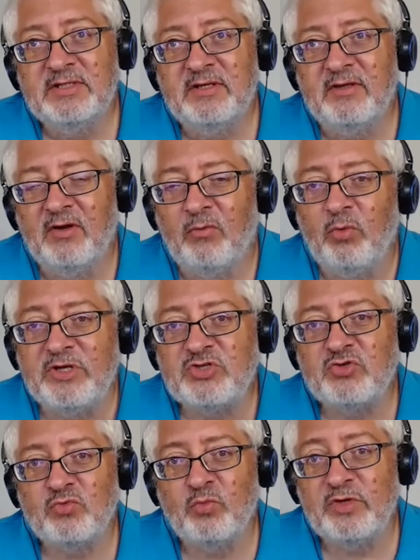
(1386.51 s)
you know,
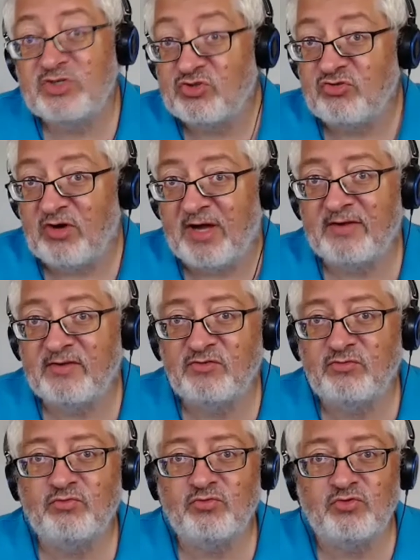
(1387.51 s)
which which drugs
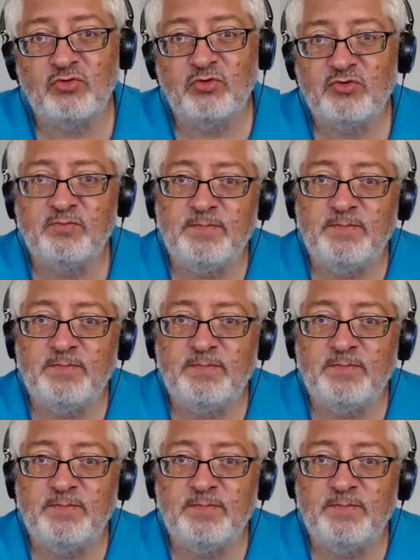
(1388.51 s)
should